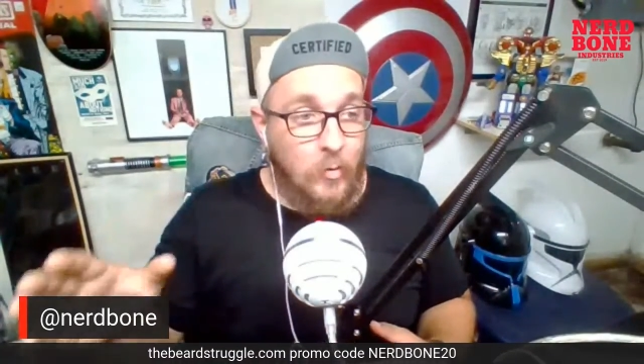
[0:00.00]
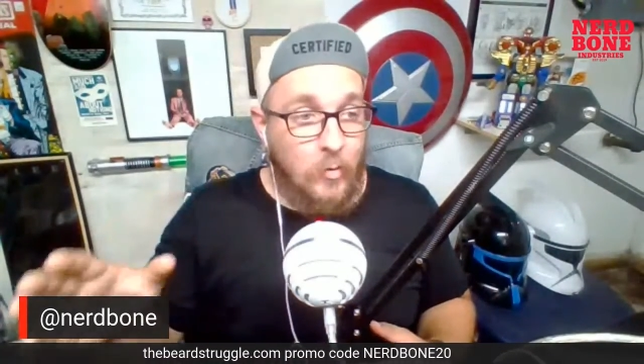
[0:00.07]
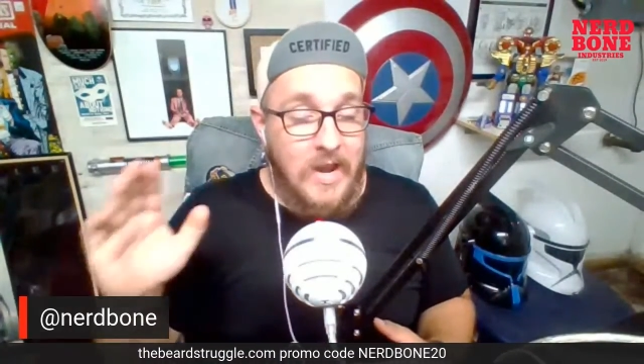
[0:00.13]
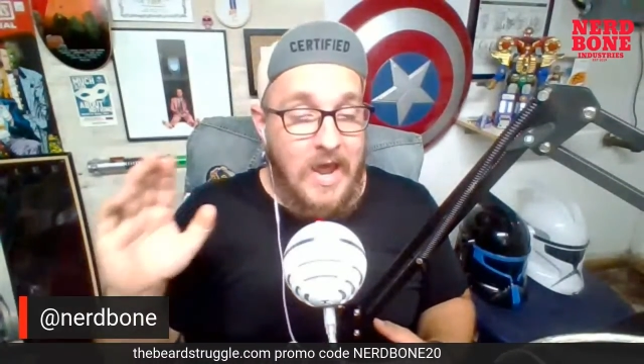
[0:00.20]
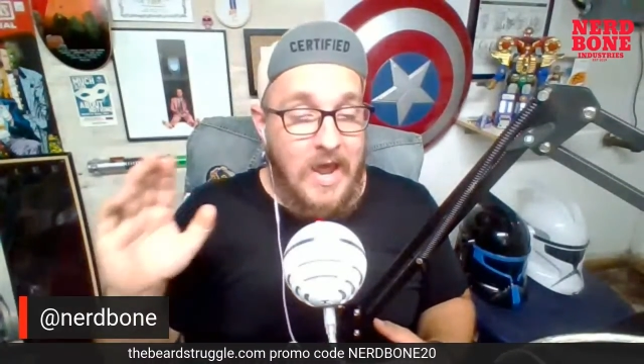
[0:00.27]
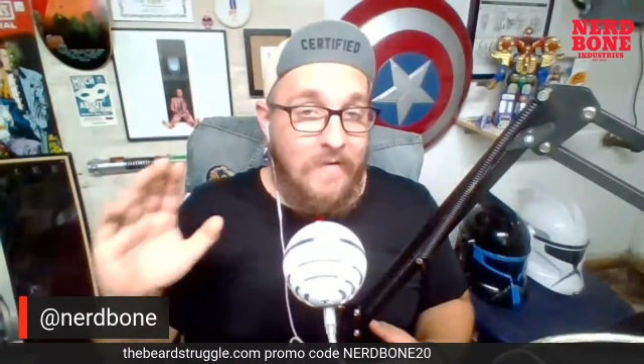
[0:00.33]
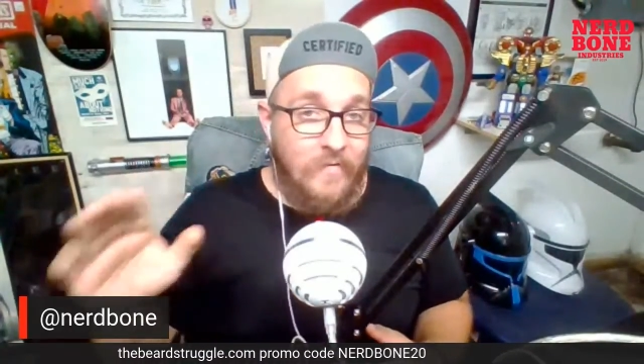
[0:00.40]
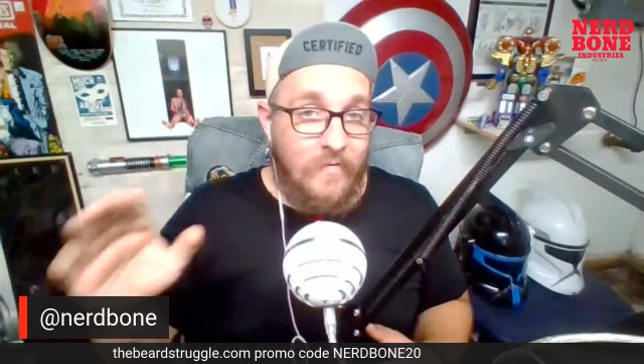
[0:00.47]

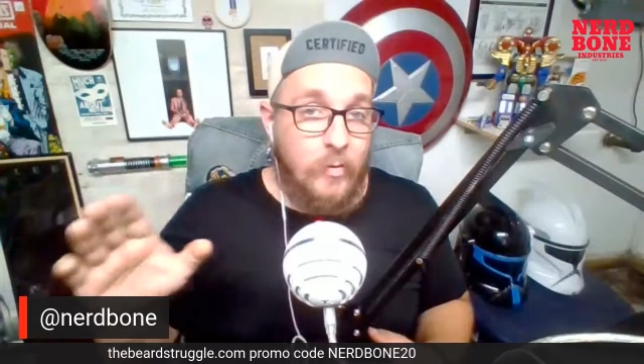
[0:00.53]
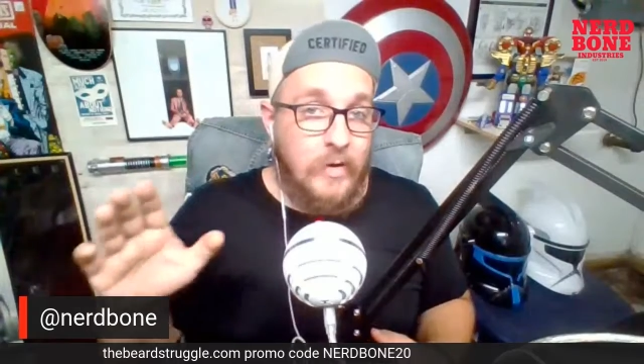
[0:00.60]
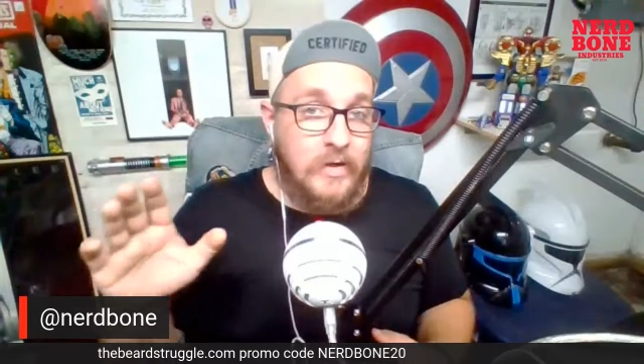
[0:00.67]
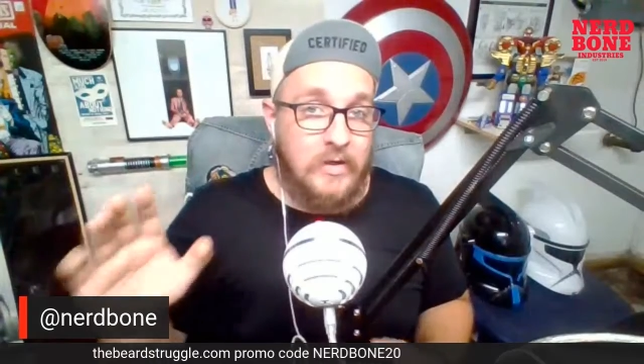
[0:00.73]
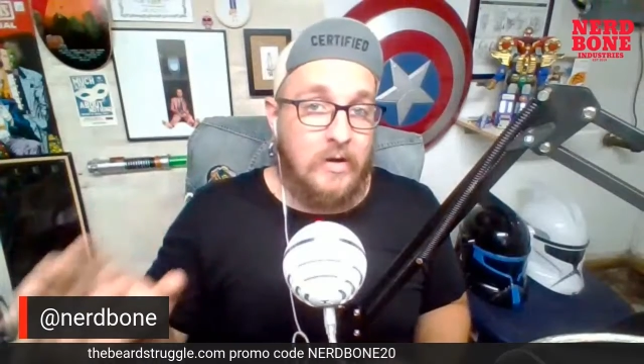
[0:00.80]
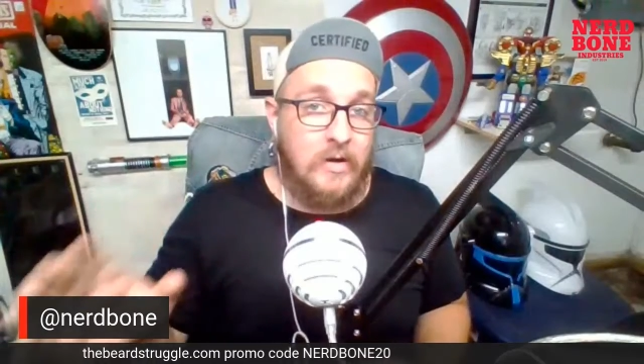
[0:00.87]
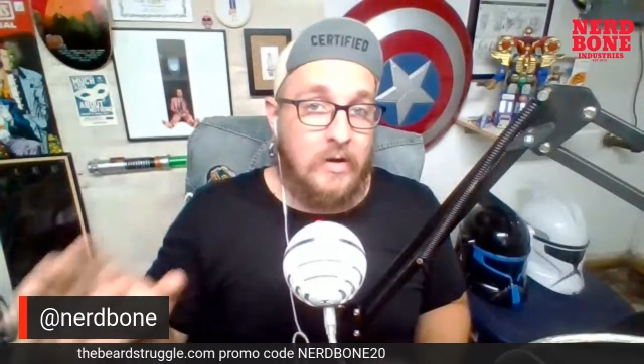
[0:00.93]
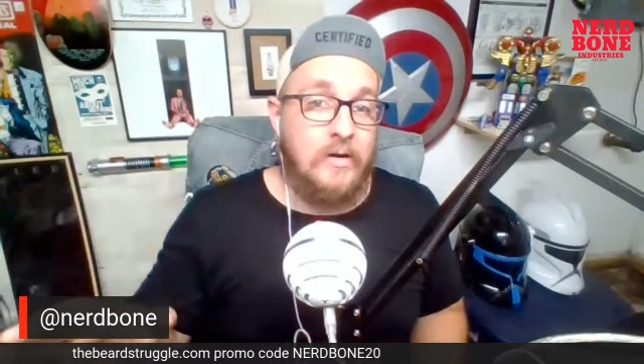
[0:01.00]
whenever
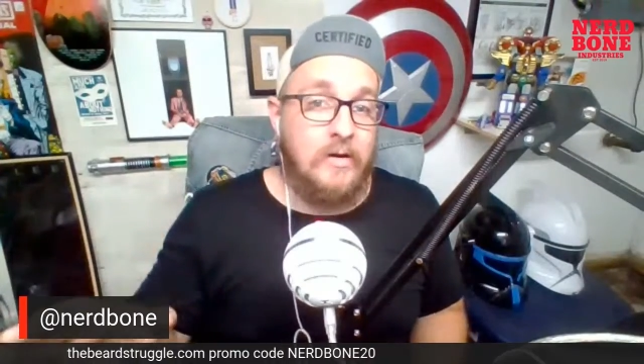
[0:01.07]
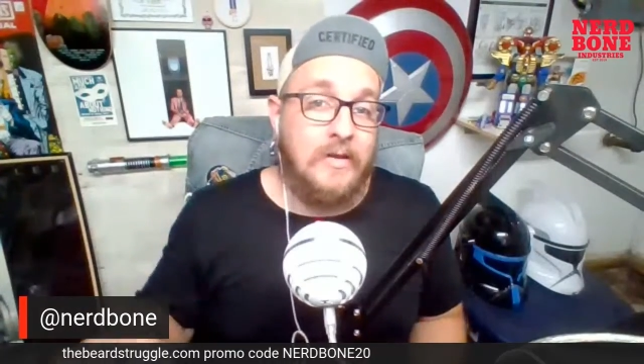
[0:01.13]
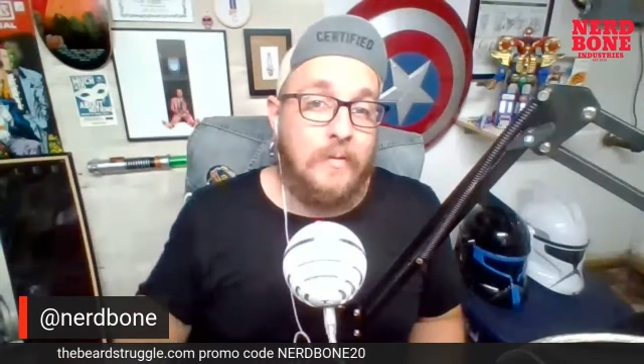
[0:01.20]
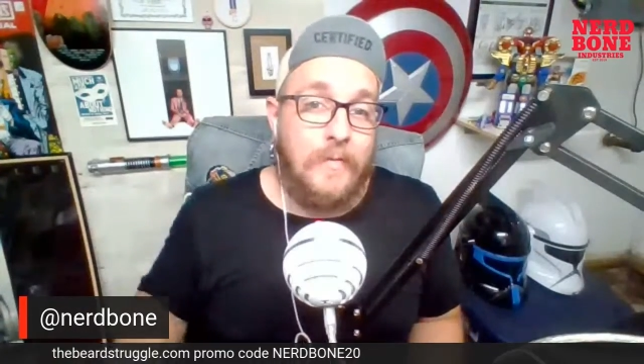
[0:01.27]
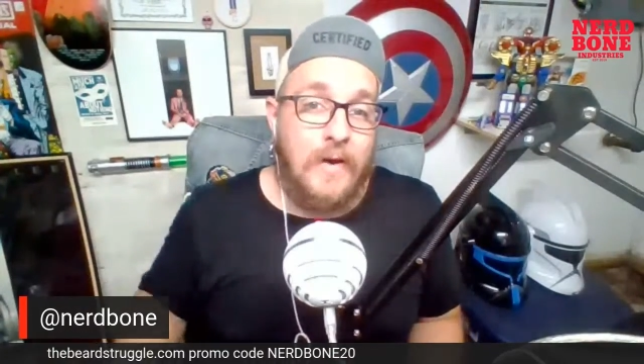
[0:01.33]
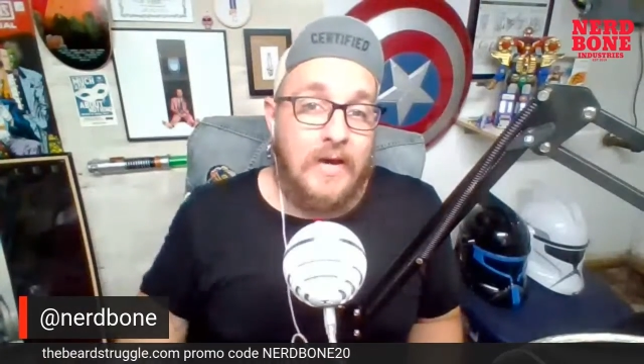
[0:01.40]
we talk about the